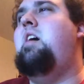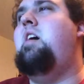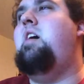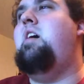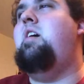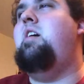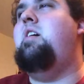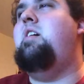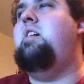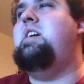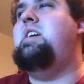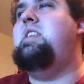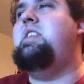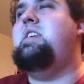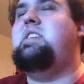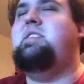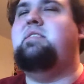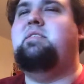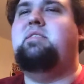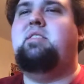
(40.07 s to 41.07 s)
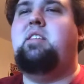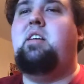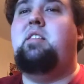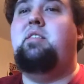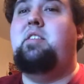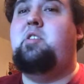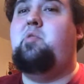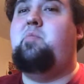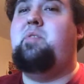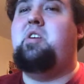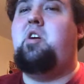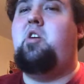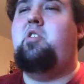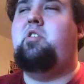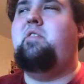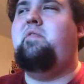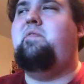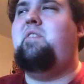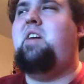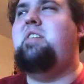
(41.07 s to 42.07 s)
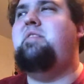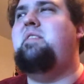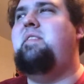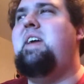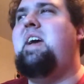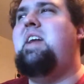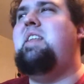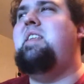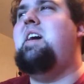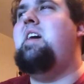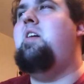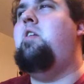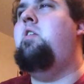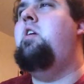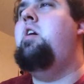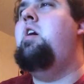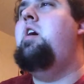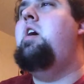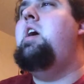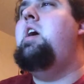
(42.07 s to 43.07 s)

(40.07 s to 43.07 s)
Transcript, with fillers: Uh, it is a little bit harder to find than that now.